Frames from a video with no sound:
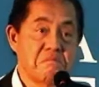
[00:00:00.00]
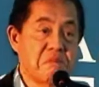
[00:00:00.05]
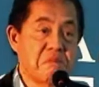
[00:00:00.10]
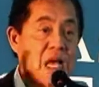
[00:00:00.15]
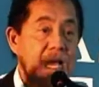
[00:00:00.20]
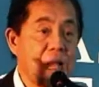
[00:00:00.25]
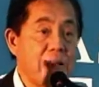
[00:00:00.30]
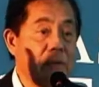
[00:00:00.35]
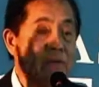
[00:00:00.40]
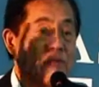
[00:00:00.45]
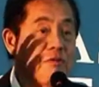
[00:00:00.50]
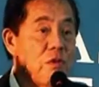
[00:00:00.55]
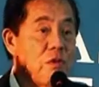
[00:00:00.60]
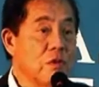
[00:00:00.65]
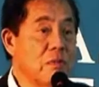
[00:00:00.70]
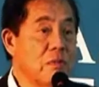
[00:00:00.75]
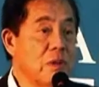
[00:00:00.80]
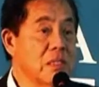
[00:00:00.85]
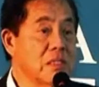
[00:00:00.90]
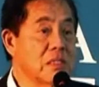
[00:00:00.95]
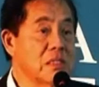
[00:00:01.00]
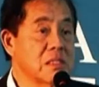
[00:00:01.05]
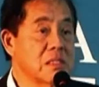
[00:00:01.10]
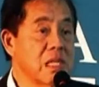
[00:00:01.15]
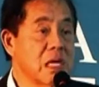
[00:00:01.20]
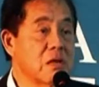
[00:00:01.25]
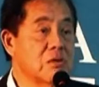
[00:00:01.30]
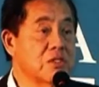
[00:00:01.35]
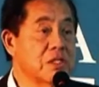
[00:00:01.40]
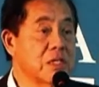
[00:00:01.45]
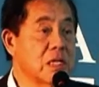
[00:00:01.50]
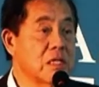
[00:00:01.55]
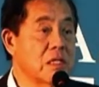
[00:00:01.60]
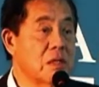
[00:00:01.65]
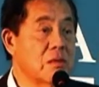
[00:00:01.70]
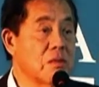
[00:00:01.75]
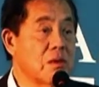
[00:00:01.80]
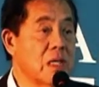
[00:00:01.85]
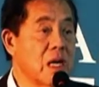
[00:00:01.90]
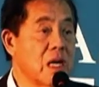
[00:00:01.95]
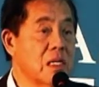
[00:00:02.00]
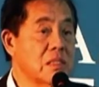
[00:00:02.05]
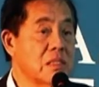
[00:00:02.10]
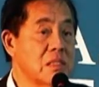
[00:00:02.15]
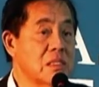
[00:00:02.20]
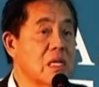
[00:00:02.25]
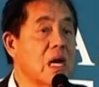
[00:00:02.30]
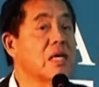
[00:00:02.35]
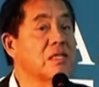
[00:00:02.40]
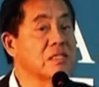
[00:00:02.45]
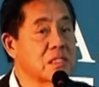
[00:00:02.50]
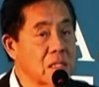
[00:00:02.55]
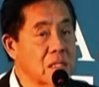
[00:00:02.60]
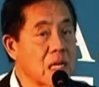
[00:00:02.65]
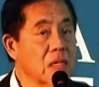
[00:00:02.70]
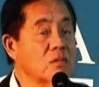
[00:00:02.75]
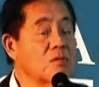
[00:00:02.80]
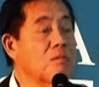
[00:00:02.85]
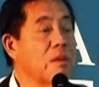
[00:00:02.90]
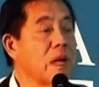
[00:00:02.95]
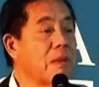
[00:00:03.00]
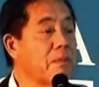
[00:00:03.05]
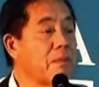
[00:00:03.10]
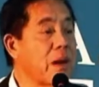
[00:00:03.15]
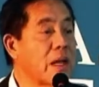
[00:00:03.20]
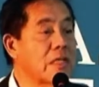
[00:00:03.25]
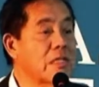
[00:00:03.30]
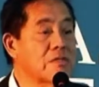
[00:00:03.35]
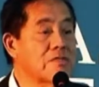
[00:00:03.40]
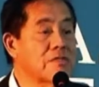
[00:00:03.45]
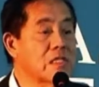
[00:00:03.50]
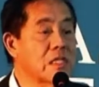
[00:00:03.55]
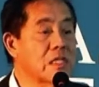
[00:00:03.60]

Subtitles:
Teleperformance negotiated with us. I stuck to my price of